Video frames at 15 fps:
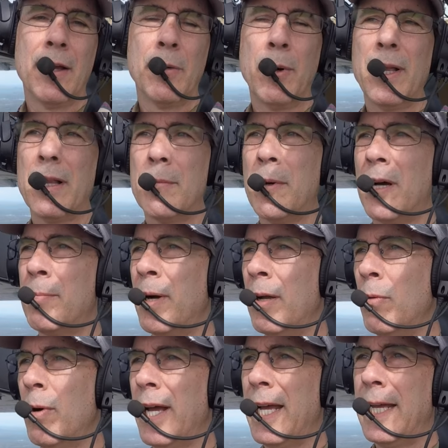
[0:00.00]
Well, I'm on my
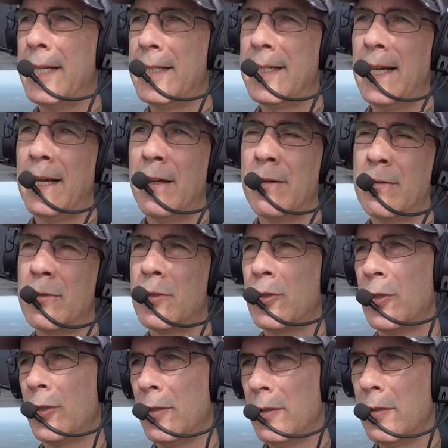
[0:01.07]
way down
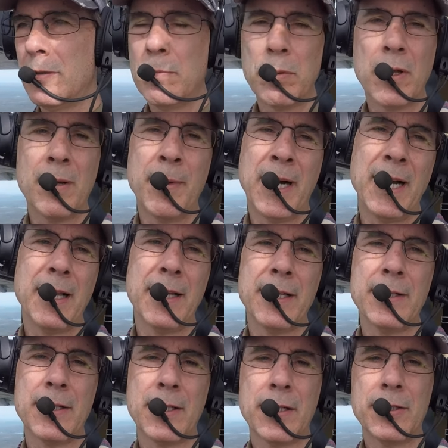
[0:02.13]
to Plum
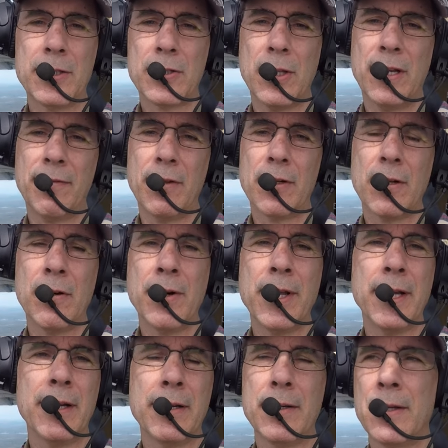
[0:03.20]
Island, just left
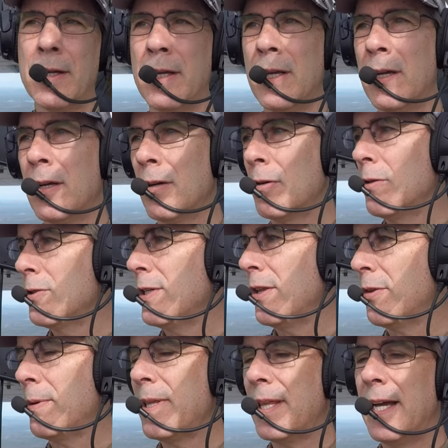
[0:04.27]
Laconia, cruising
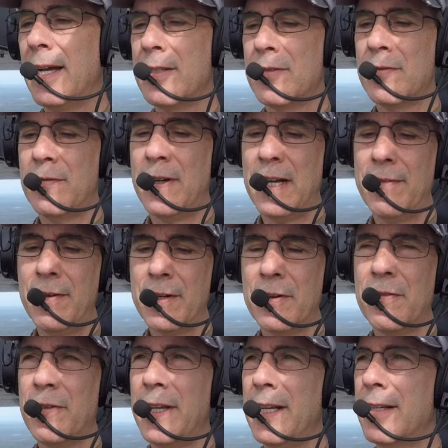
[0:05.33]
at
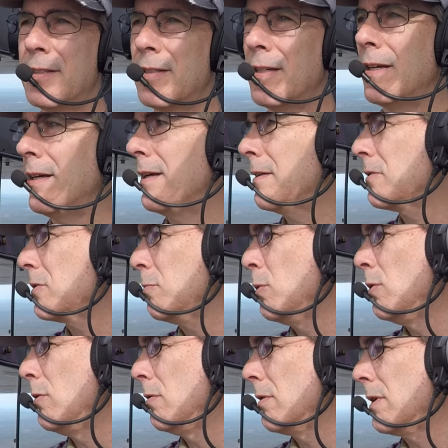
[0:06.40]
3,500 feet. It's a
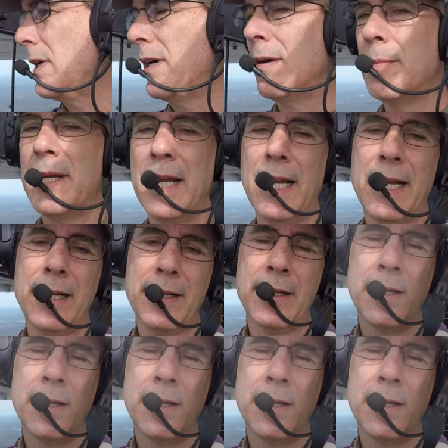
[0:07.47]
smooth, calm day.